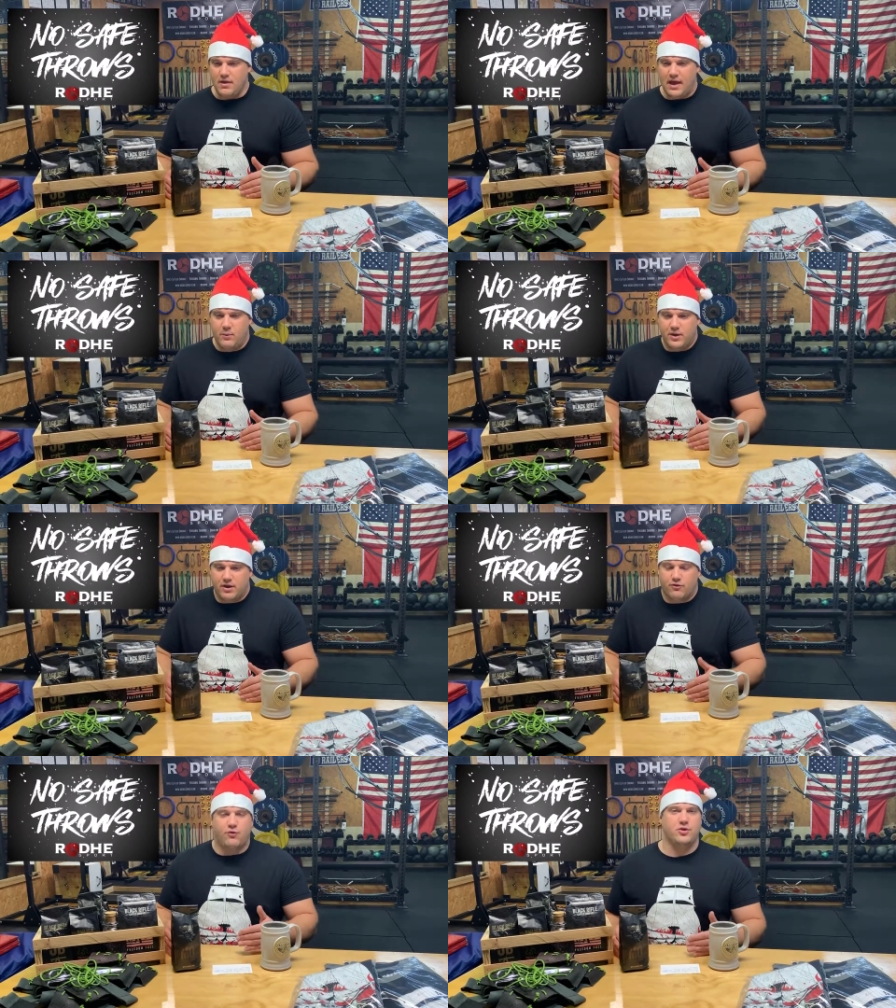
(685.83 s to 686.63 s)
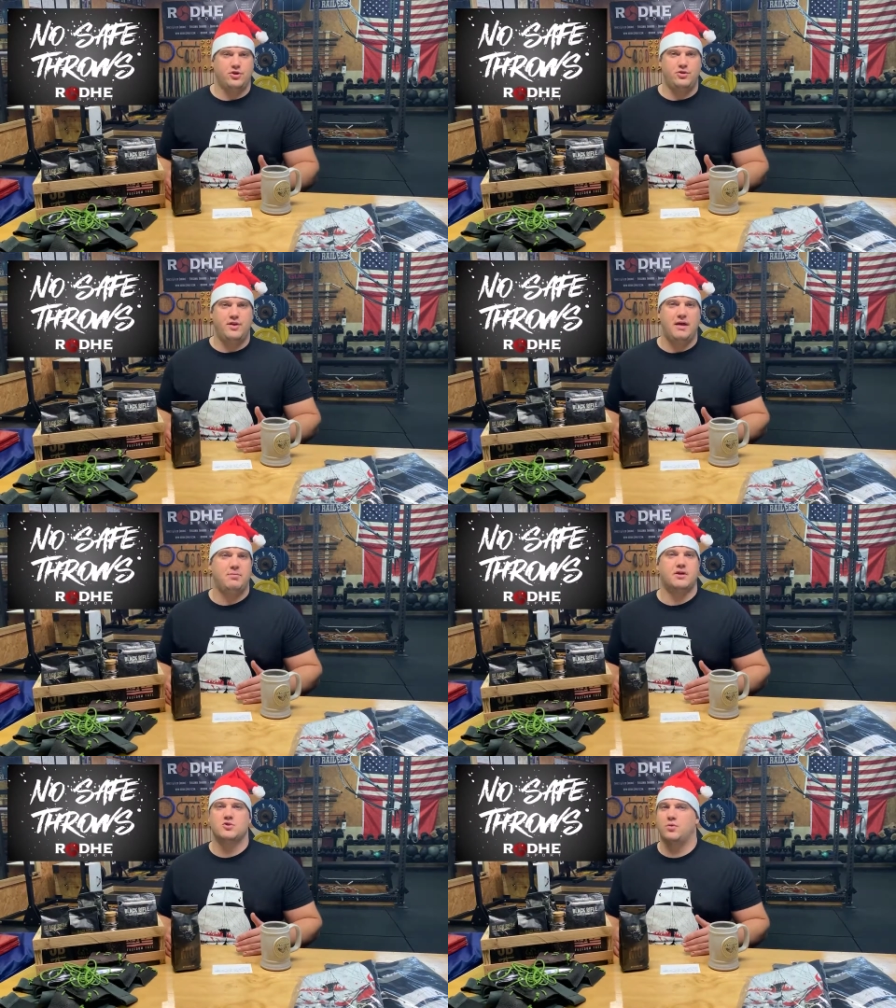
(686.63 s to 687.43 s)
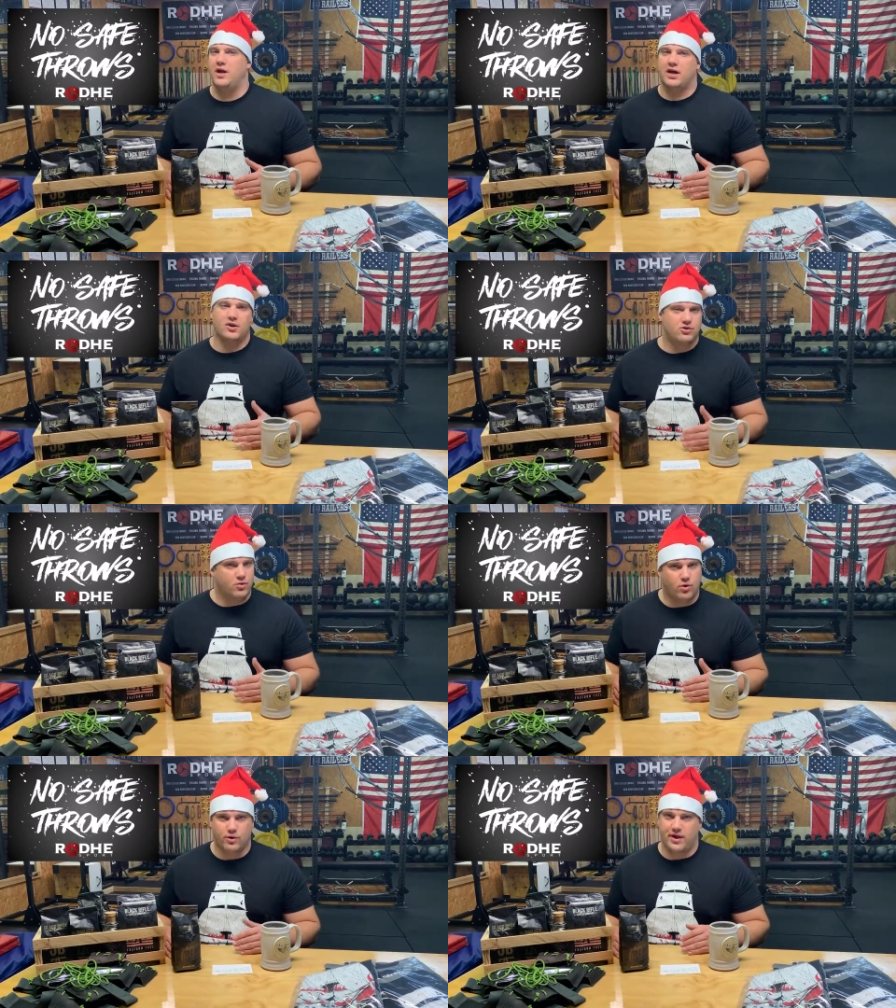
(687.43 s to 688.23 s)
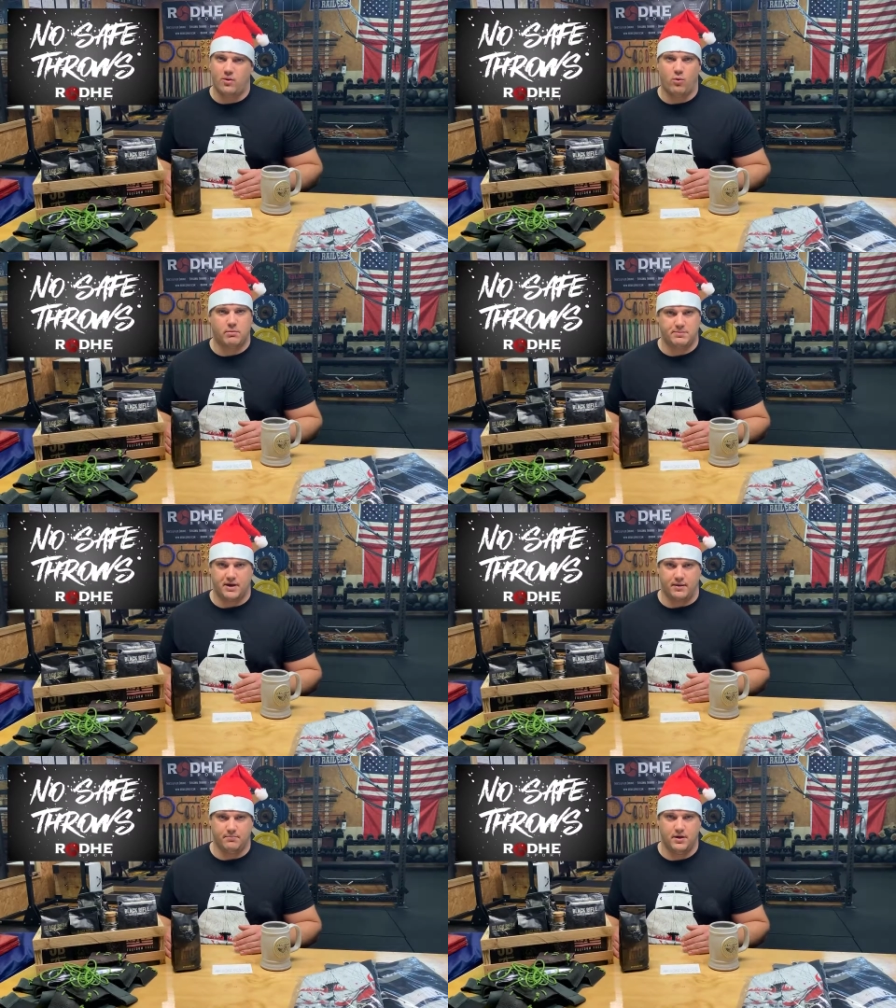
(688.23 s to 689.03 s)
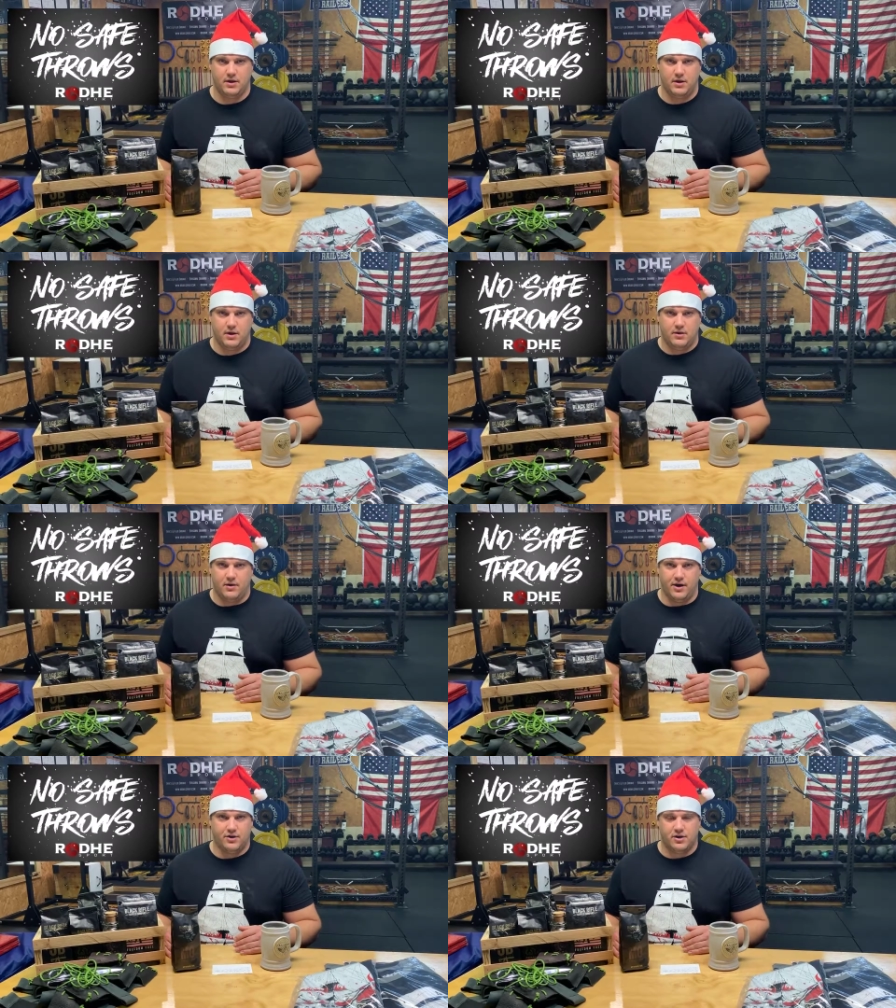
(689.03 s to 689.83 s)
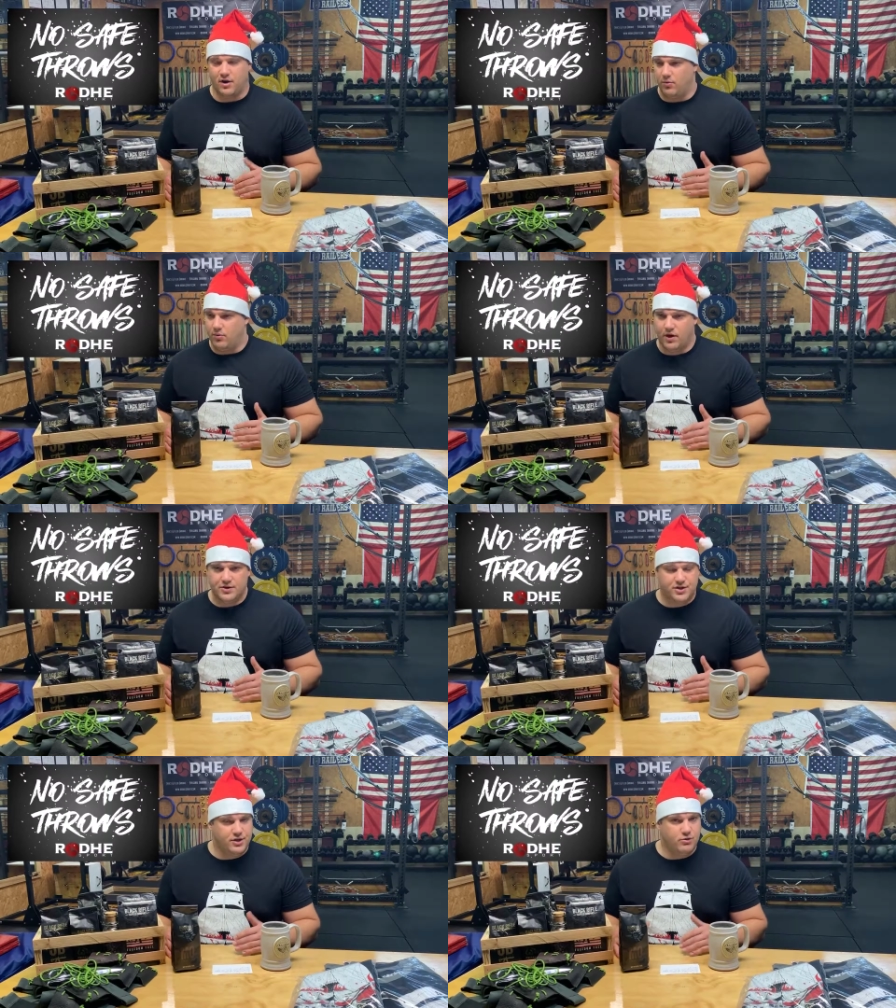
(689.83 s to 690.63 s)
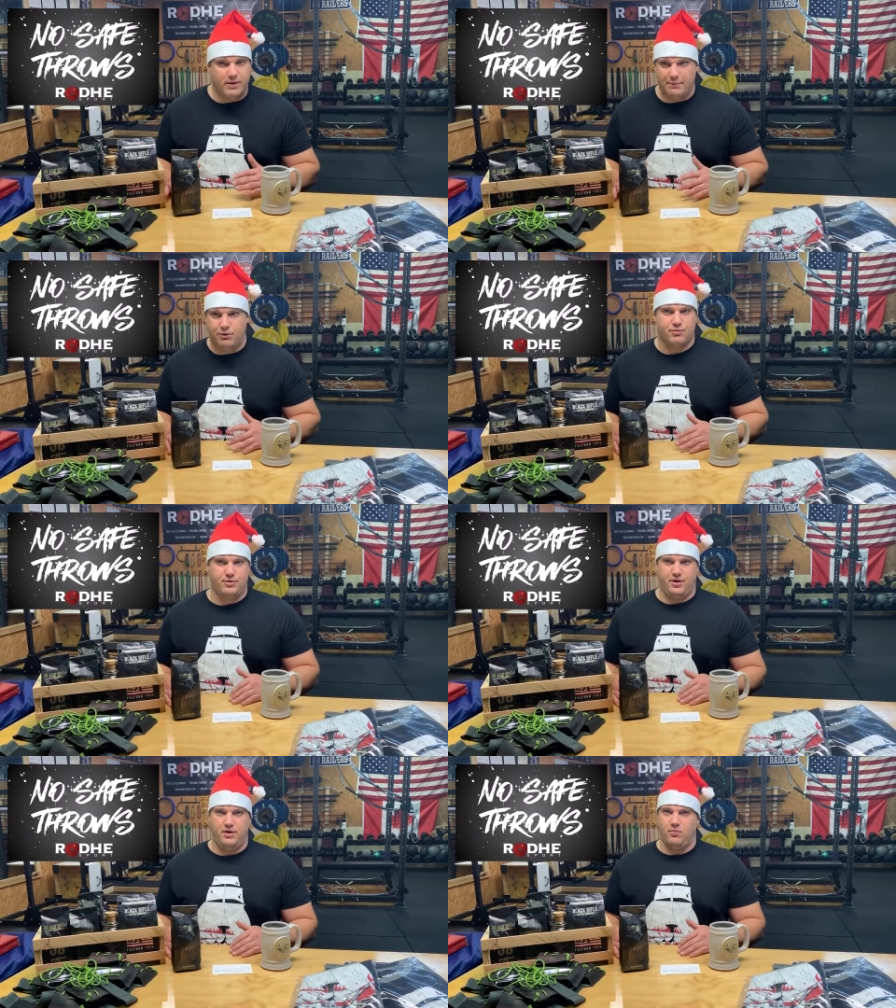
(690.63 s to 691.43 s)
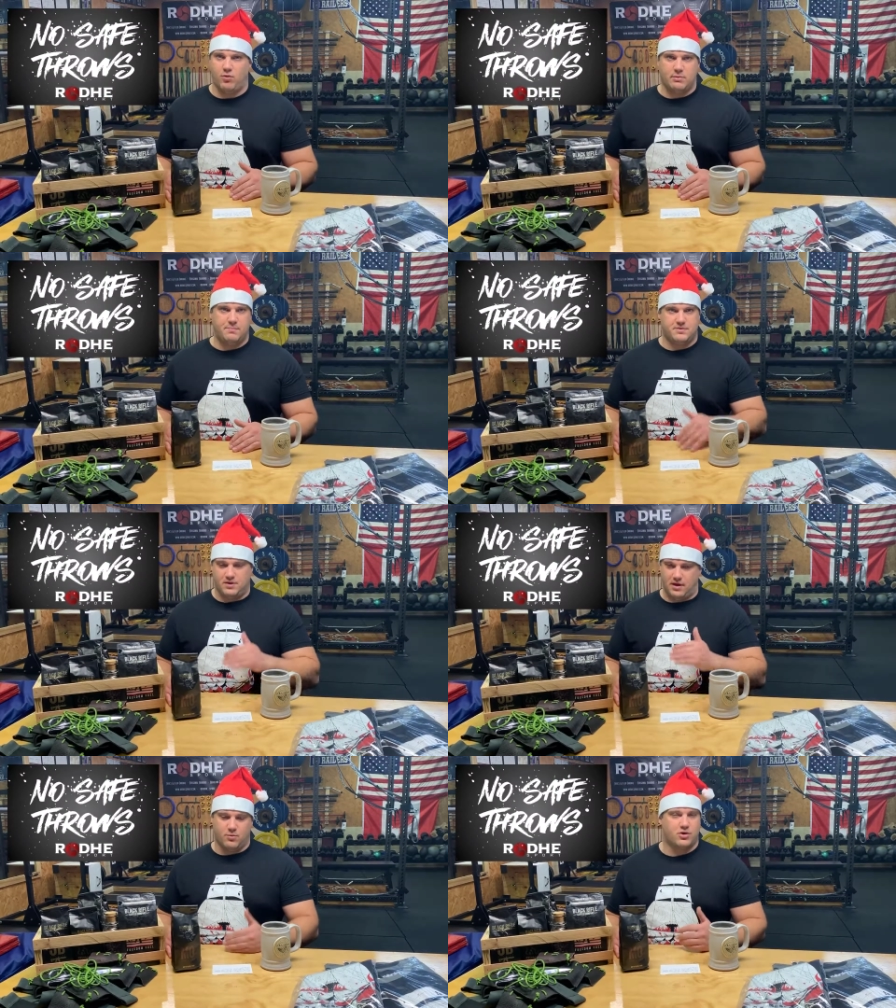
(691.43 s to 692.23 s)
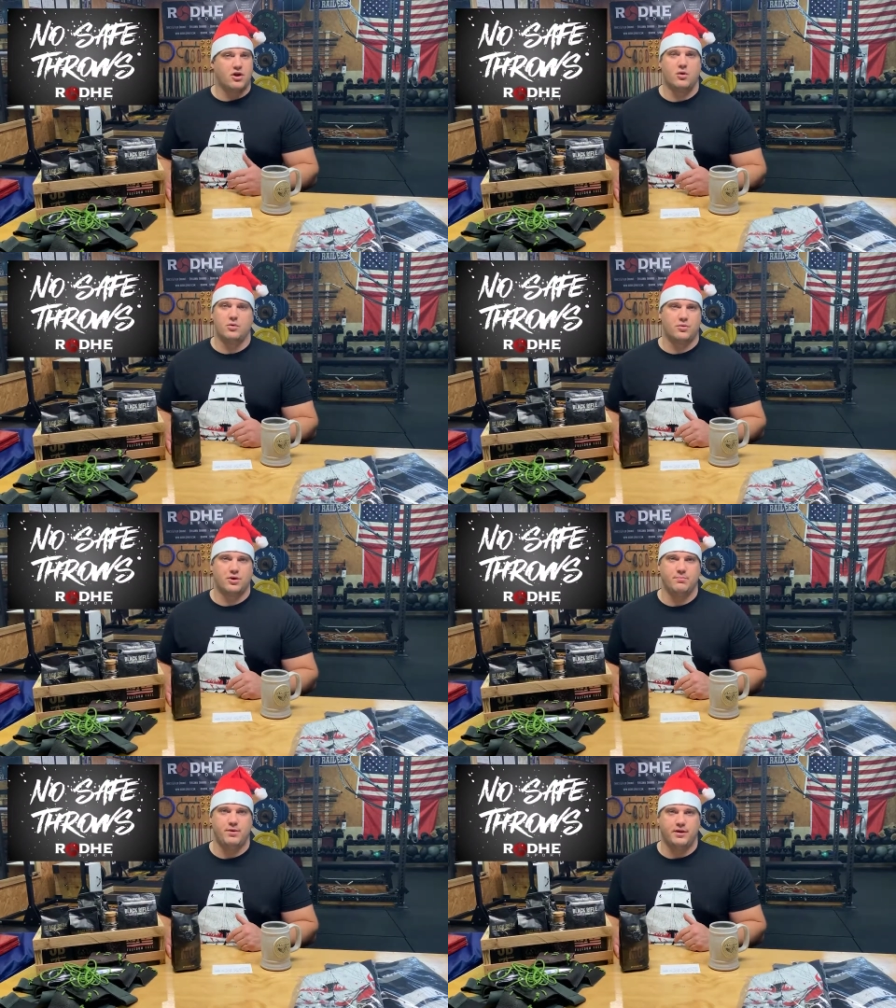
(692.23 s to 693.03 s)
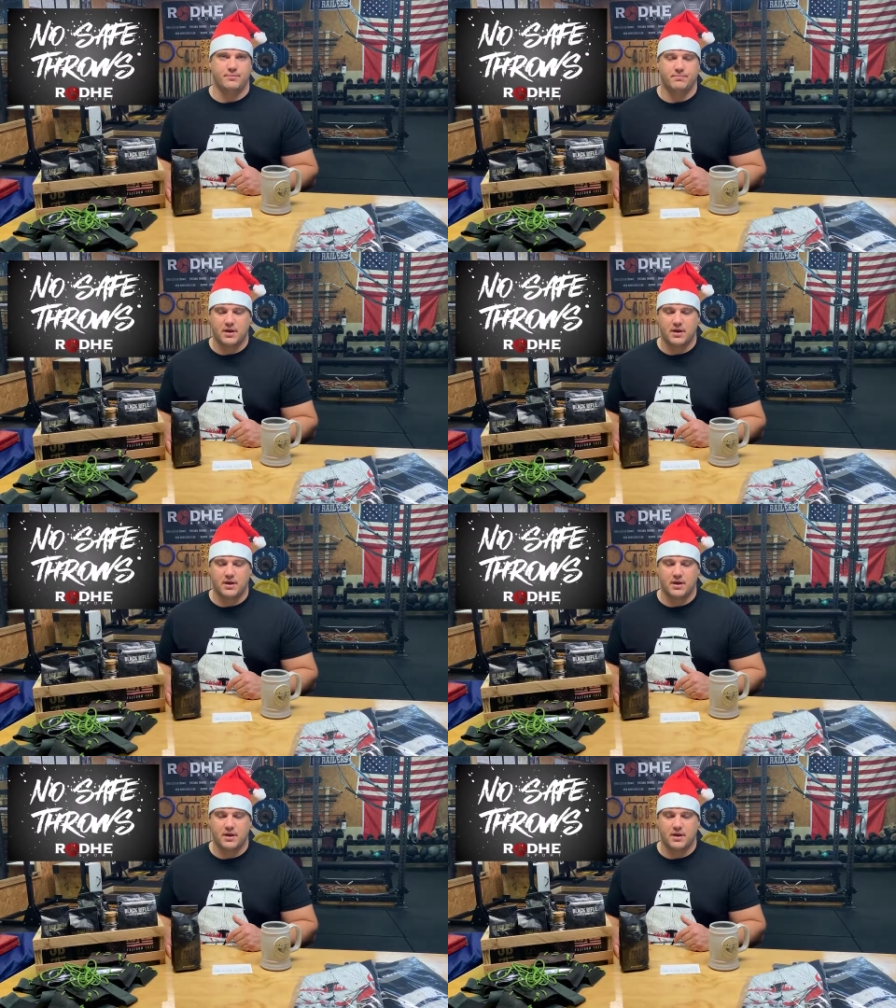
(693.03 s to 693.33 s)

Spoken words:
And we can afford to do that because we're not gonna do a whole lot of warm-up time, right? You're gonna get 1, 2, maybe 3 warm-ups, and we're competing.